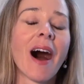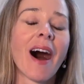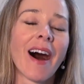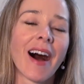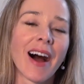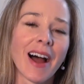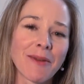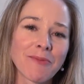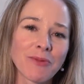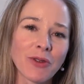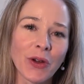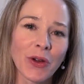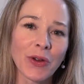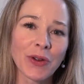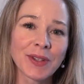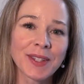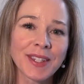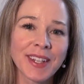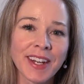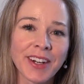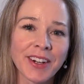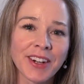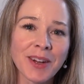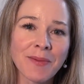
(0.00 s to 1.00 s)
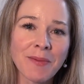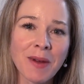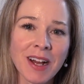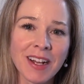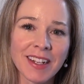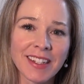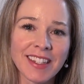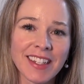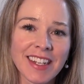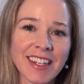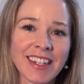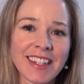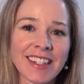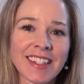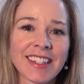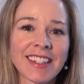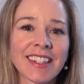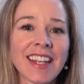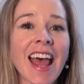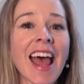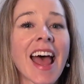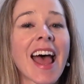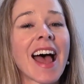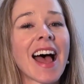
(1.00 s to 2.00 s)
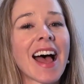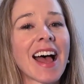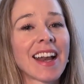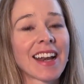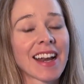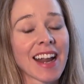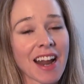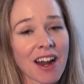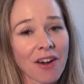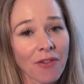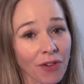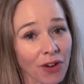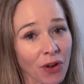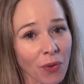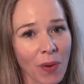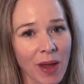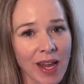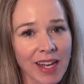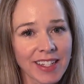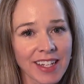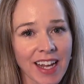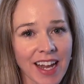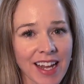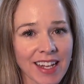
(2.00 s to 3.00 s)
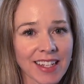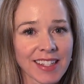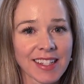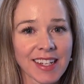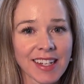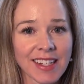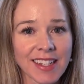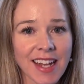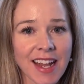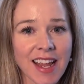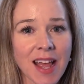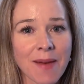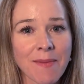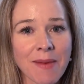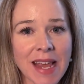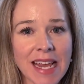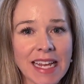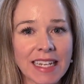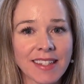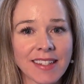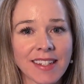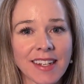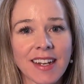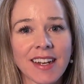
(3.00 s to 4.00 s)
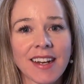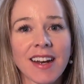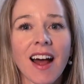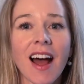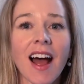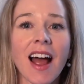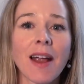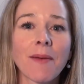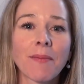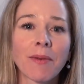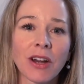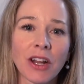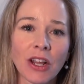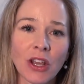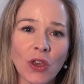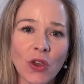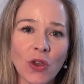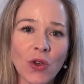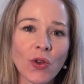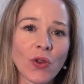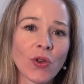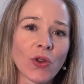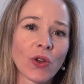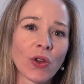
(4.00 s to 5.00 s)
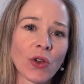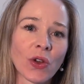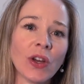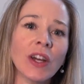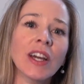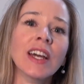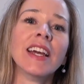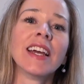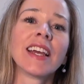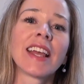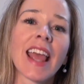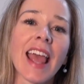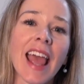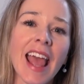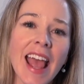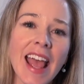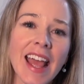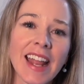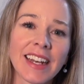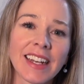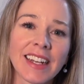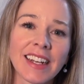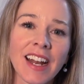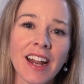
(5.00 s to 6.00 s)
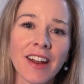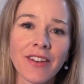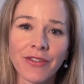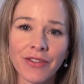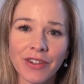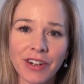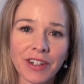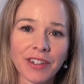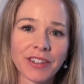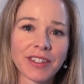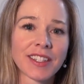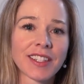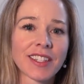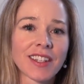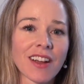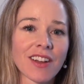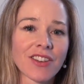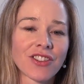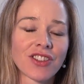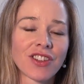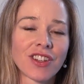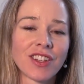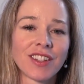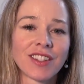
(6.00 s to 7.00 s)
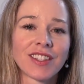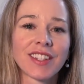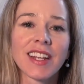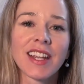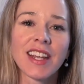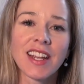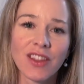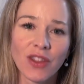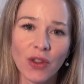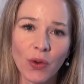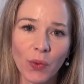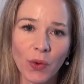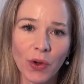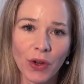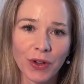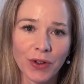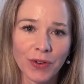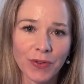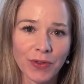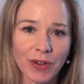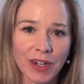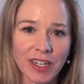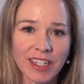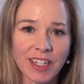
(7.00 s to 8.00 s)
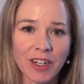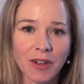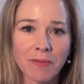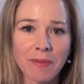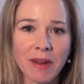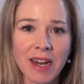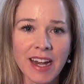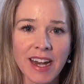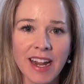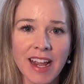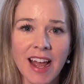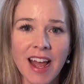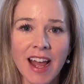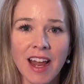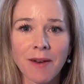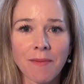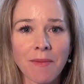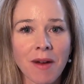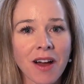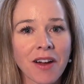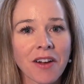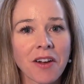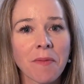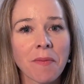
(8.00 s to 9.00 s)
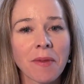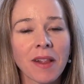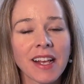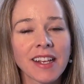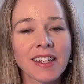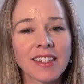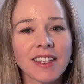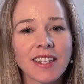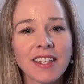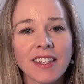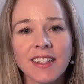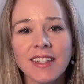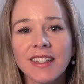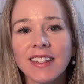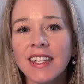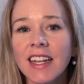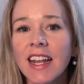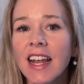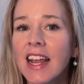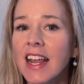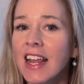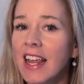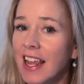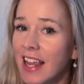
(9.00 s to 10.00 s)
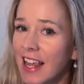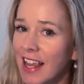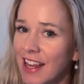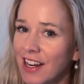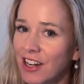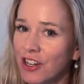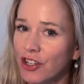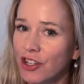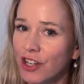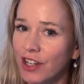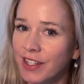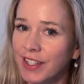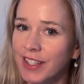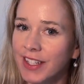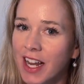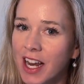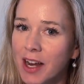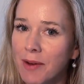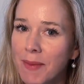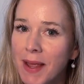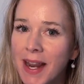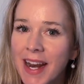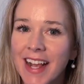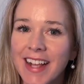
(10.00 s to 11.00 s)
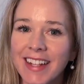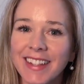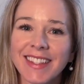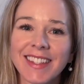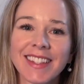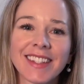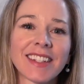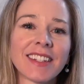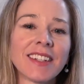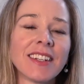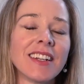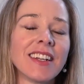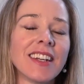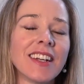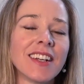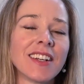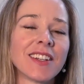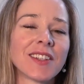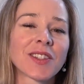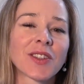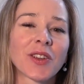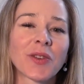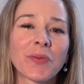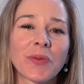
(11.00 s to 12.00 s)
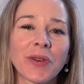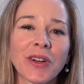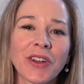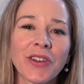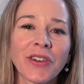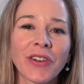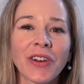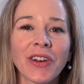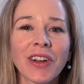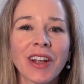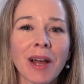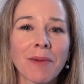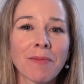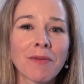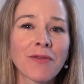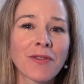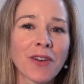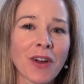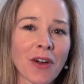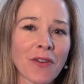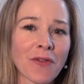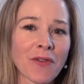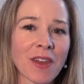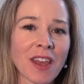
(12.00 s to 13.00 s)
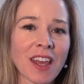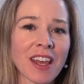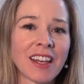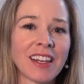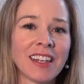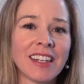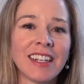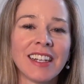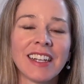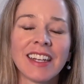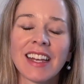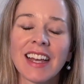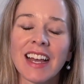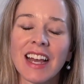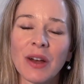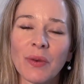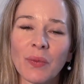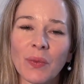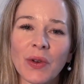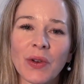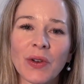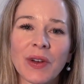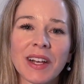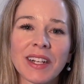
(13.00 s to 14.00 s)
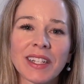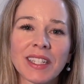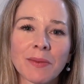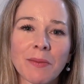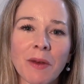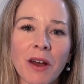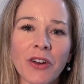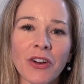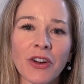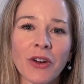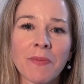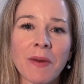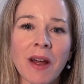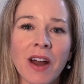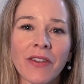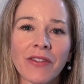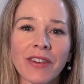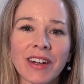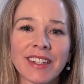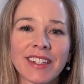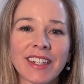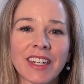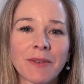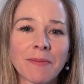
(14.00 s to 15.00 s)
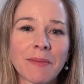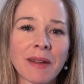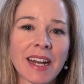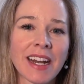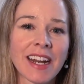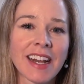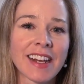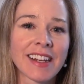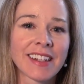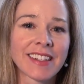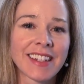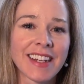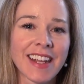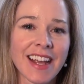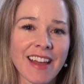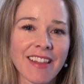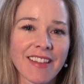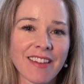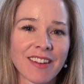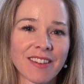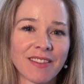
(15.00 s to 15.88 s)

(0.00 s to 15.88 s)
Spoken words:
I'm your host, Kiri Masters, and every weekday at 6 a.m. Eastern, I bring you candid and real discussions in the world of retail media and marketplaces in just 10 minutes. So bring your own cup of coffee and we'll get smarter about retail media together.